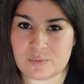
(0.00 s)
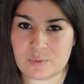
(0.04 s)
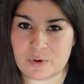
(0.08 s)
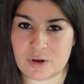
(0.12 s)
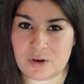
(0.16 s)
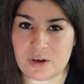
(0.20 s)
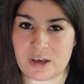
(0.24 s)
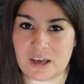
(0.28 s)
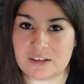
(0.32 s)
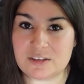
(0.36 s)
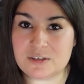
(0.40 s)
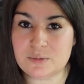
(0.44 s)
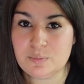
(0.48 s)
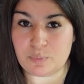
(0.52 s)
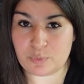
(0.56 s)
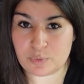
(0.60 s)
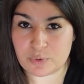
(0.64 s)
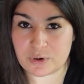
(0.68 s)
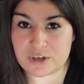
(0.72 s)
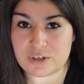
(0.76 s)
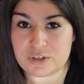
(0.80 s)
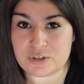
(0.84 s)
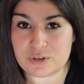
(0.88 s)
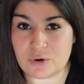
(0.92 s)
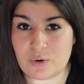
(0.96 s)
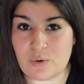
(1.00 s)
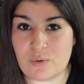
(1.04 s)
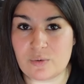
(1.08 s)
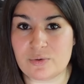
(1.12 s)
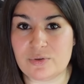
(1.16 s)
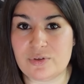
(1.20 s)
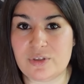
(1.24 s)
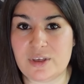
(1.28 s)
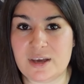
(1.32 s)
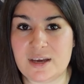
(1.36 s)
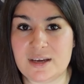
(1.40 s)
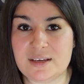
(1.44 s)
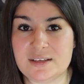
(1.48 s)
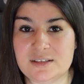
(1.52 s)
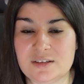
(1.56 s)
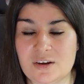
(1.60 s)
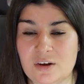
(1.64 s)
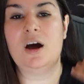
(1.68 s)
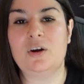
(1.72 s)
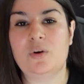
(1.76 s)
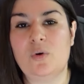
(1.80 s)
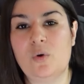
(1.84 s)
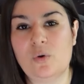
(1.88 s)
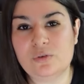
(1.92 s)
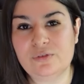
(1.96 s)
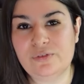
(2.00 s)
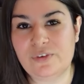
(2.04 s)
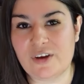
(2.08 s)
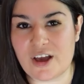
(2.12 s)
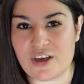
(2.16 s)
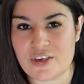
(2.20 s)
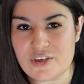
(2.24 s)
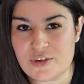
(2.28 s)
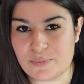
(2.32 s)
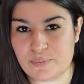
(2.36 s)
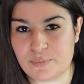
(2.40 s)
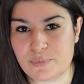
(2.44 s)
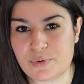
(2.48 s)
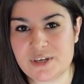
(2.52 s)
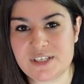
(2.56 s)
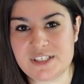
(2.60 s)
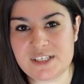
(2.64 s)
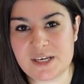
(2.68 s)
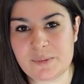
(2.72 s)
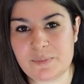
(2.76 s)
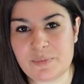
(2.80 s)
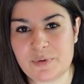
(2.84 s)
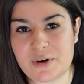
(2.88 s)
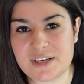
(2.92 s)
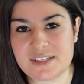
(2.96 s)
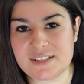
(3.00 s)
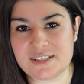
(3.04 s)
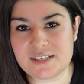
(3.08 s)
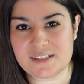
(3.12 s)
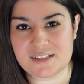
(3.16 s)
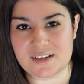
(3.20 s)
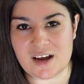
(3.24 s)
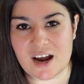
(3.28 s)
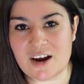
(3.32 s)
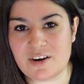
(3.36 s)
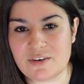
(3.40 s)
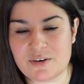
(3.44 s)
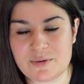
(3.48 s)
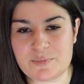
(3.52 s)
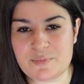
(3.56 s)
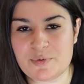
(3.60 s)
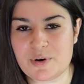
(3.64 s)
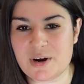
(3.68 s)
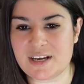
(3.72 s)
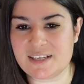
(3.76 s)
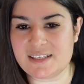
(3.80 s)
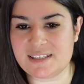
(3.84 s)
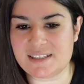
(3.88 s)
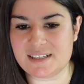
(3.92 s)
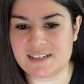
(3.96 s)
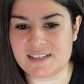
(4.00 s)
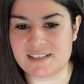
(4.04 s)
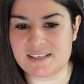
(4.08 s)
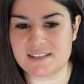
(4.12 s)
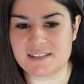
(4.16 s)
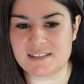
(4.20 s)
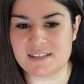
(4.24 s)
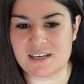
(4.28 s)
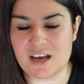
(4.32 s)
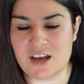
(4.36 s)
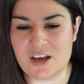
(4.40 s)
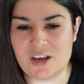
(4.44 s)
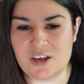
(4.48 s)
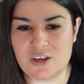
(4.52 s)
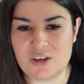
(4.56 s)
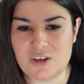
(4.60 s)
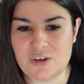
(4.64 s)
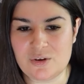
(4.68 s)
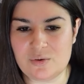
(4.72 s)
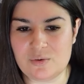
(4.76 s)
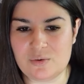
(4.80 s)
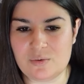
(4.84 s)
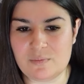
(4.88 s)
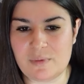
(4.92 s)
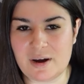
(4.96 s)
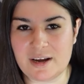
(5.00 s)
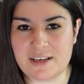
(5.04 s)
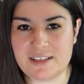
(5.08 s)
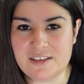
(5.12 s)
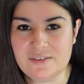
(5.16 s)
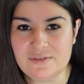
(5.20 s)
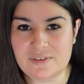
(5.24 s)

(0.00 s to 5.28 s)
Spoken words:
where you get to print your own things on old-fashioned printing presses, iron presses. You might